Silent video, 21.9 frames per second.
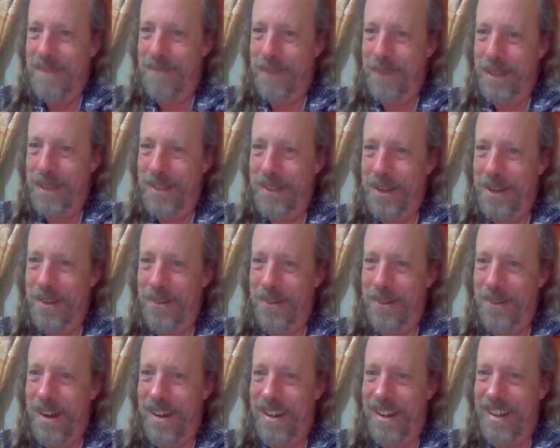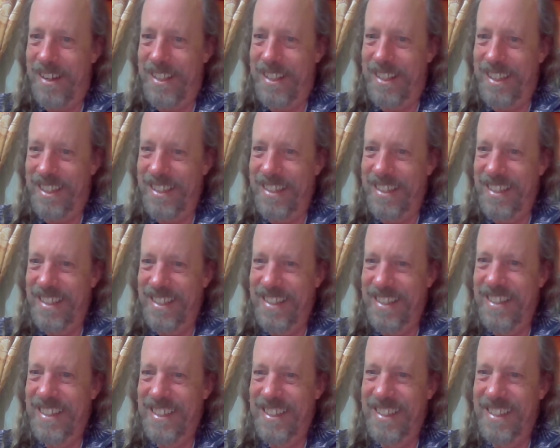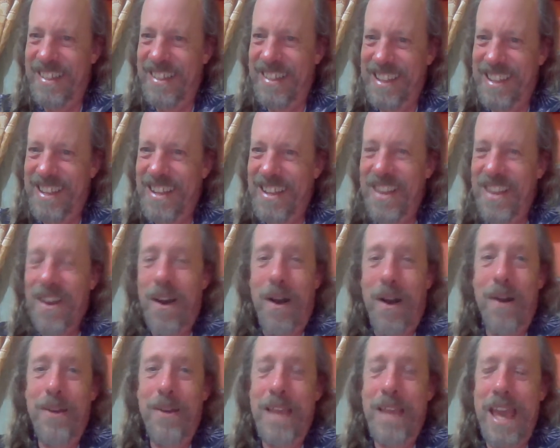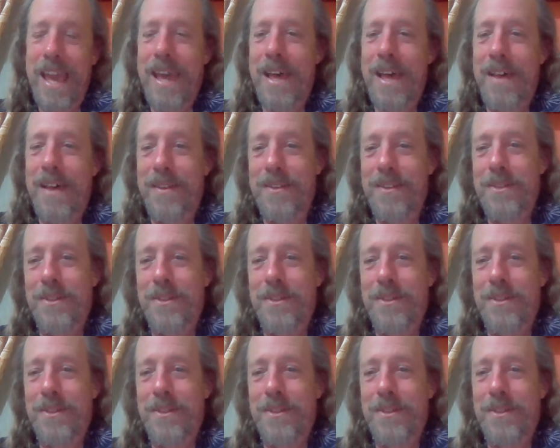Pillow Rock. Oh yeah,